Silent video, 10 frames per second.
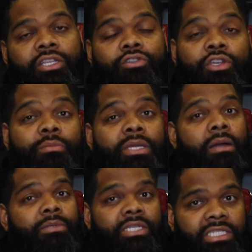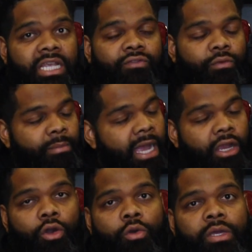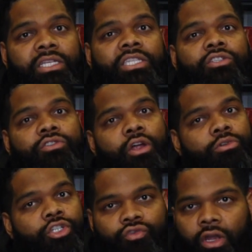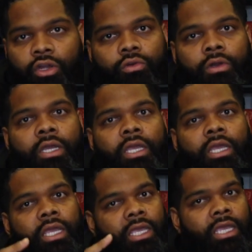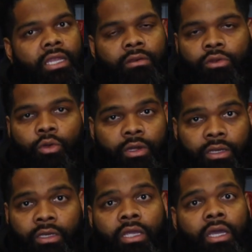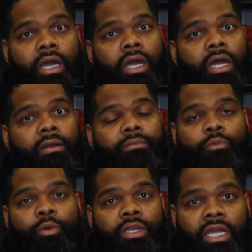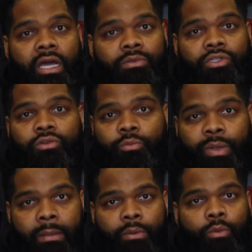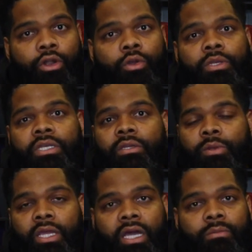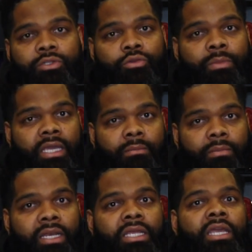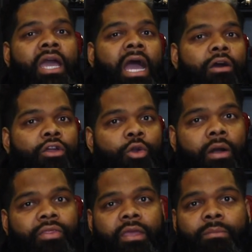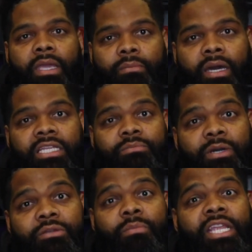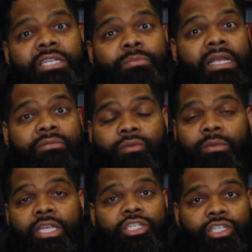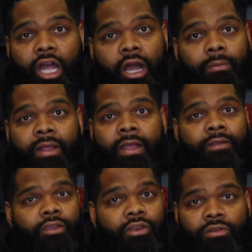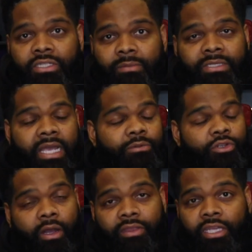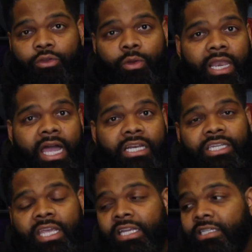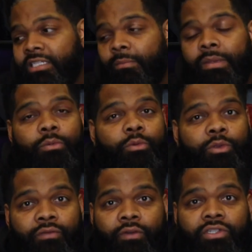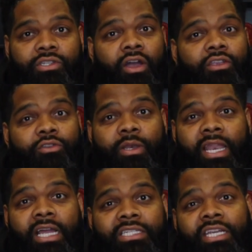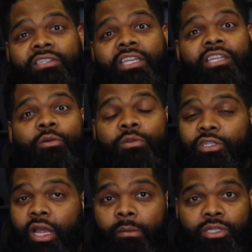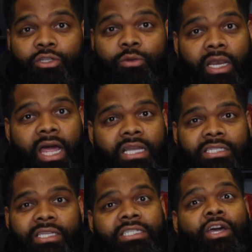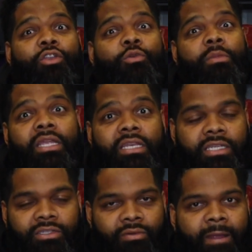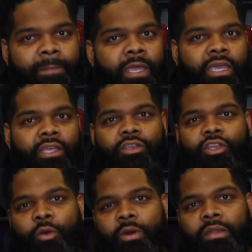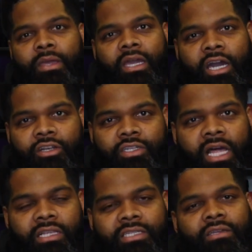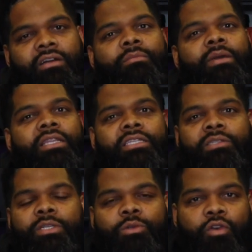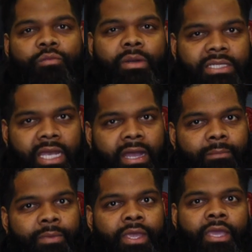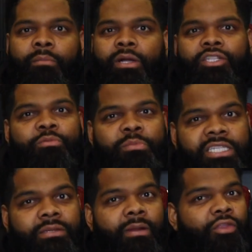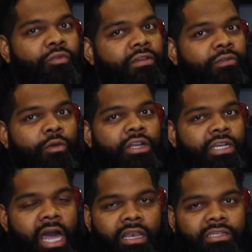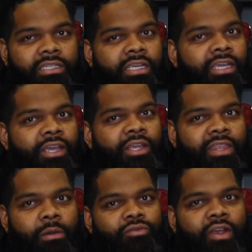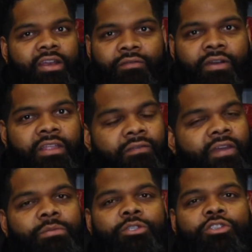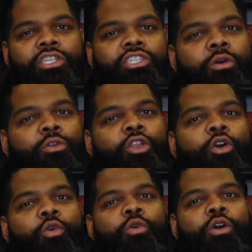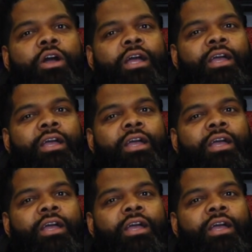so that you can become successful. My goal is that you don't struggle in doing um, when it comes to paperwork, when it, when it comes to making money, how to go out there and make as much money as possible from each job. You know, sometimes you go out there do a lock change, and some people, when you first start, you do a lock change, you think, oh, just, I'm just doing a locks, and there's not no money in this, right? You go in and make a hundred dollars, say, oh man, this wasn't worth my time, but you missed about three or four hundred dollars that was right in front of your face, but you just don't know